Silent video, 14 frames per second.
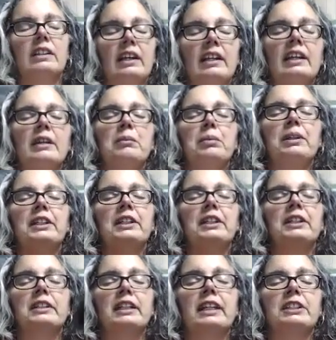And then bring
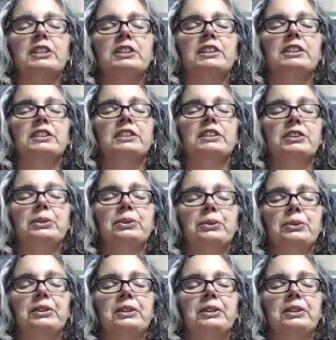your attention to